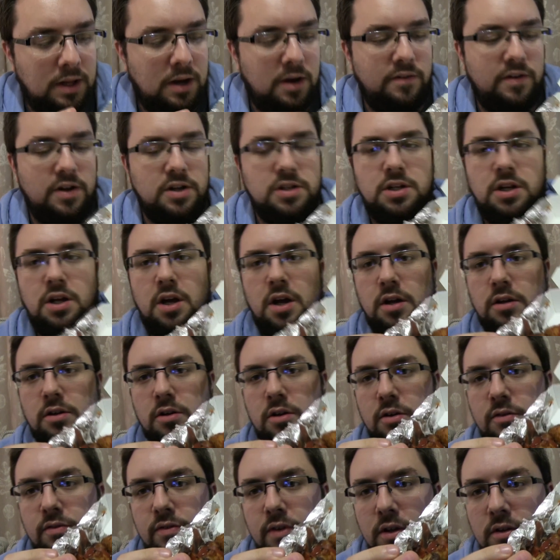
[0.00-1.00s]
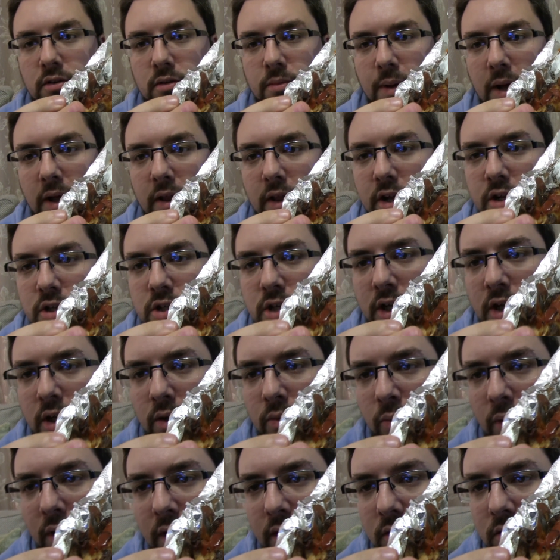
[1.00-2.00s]
Now I've actually heard good things about their
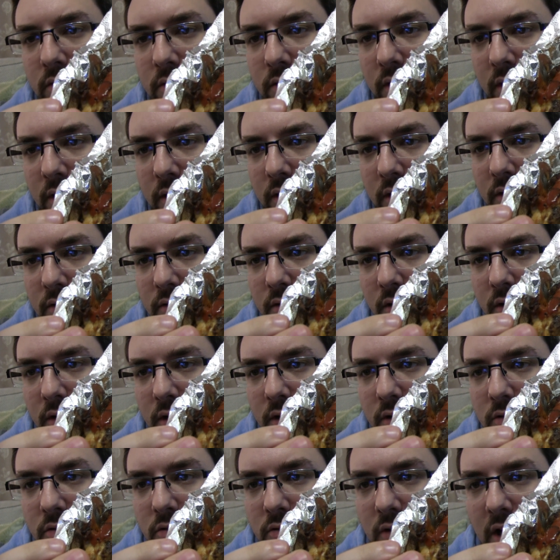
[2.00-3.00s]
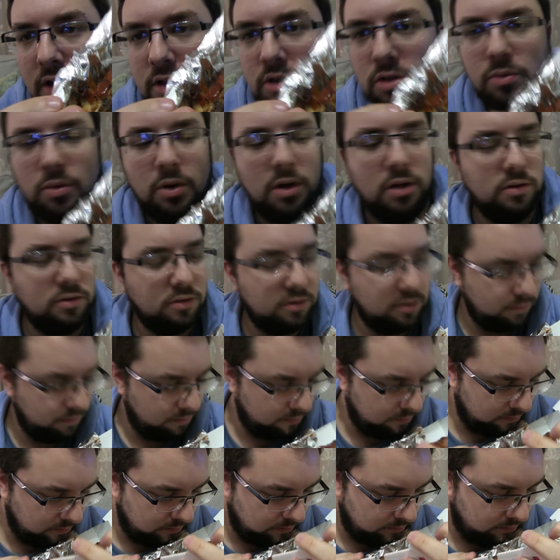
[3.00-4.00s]
chicken wings and these are the Sriracha ones.
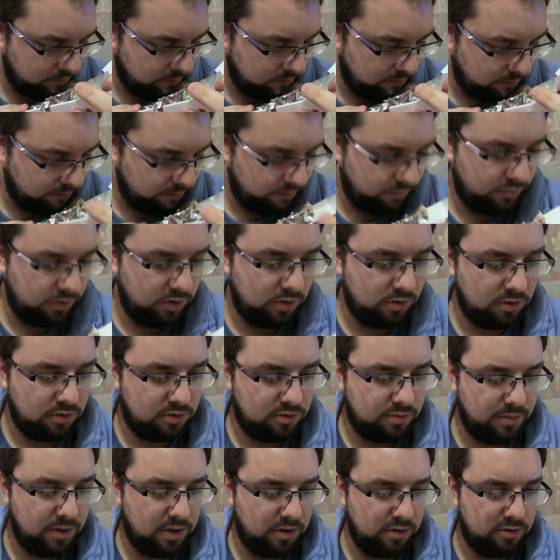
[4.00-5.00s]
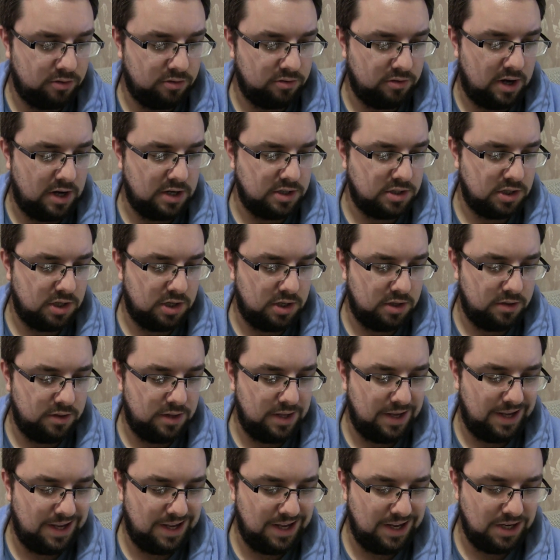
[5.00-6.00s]
You can smell the Sriracha, the
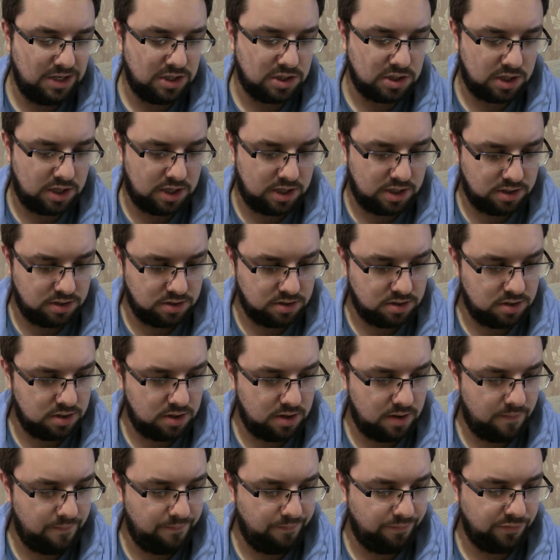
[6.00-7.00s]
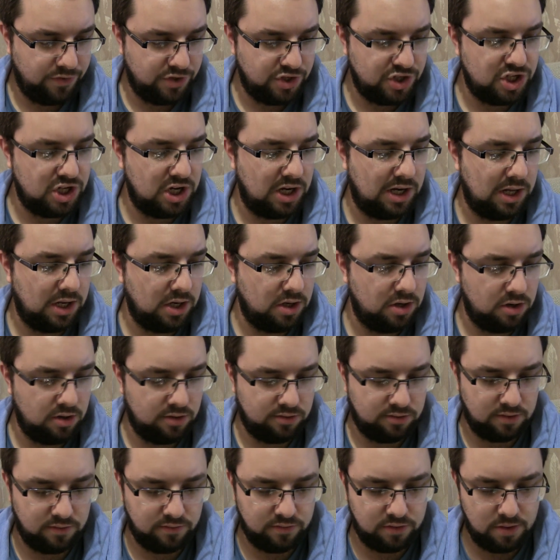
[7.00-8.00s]
heat and
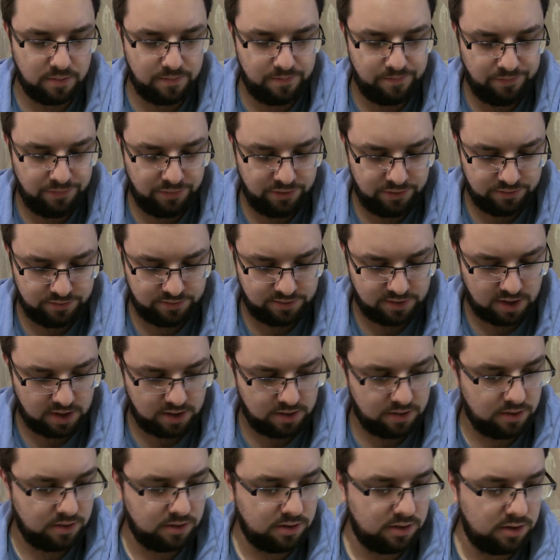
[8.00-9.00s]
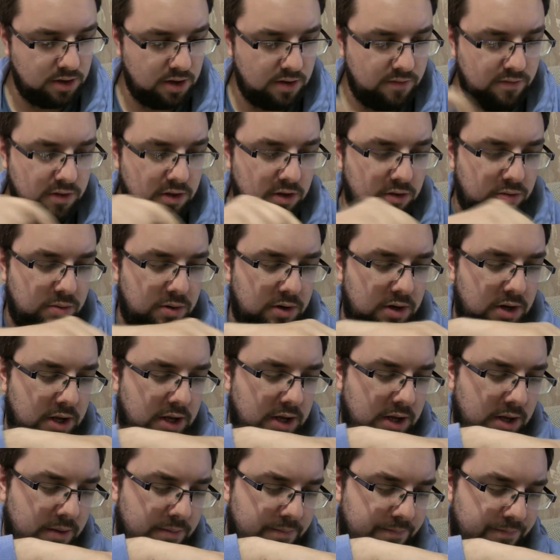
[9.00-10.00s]
chilliness of them. So I'm going to go for this one
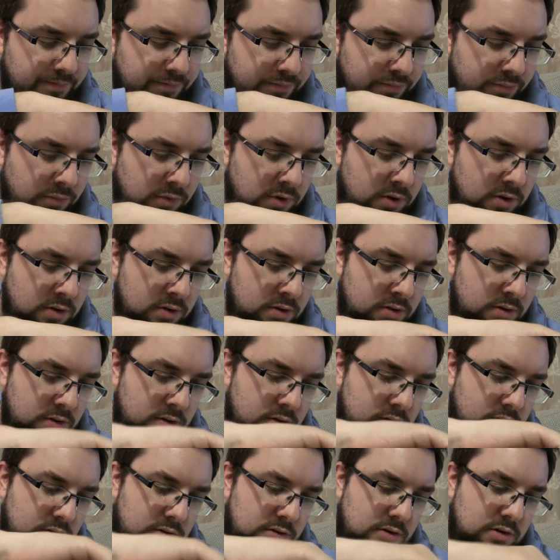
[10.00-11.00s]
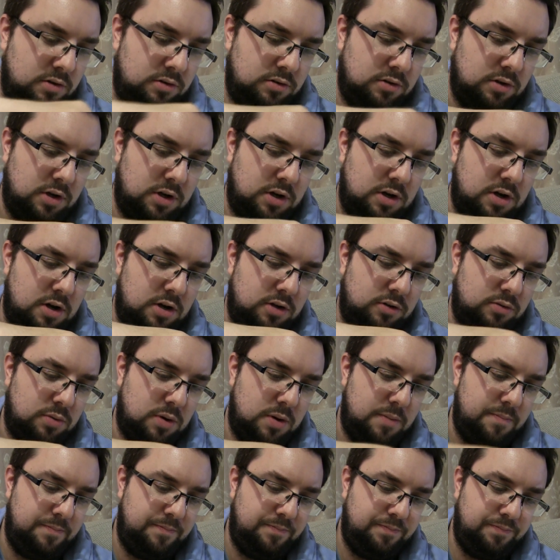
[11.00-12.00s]
here. This looks like a nice
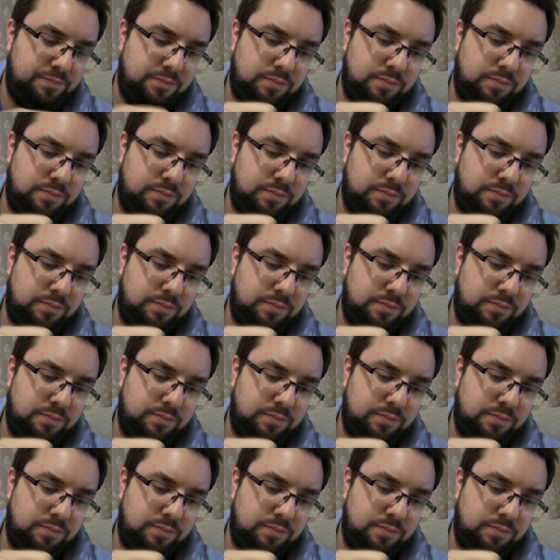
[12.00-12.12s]
one.